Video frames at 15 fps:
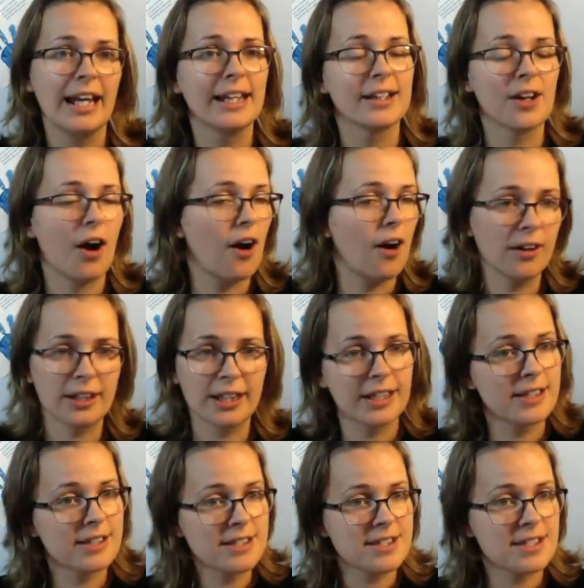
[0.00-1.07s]
and all
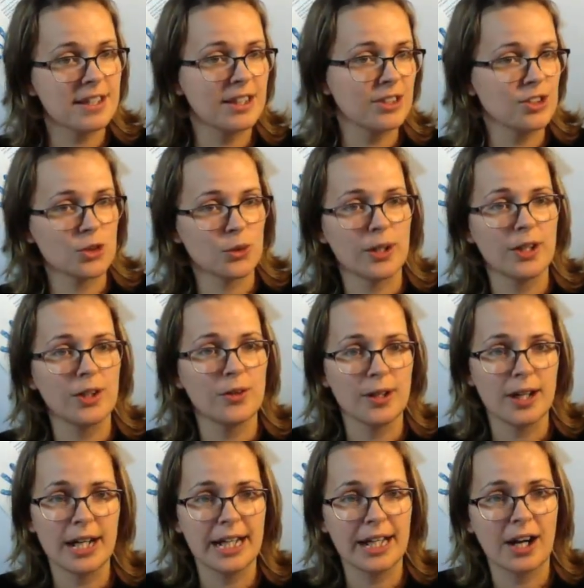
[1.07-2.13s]
kids enjoy
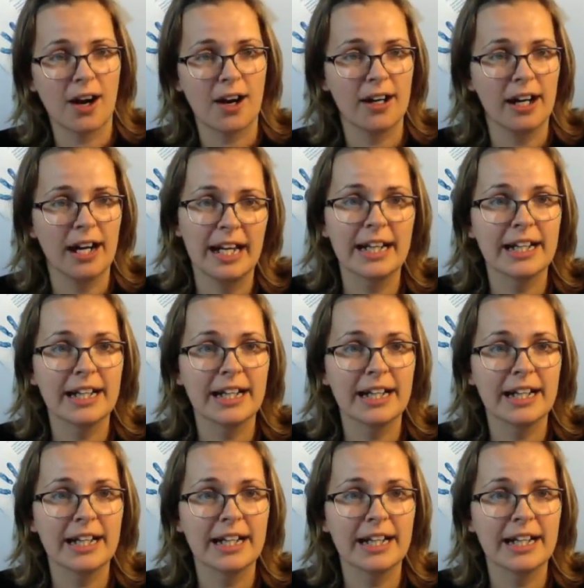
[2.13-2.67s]
creating art,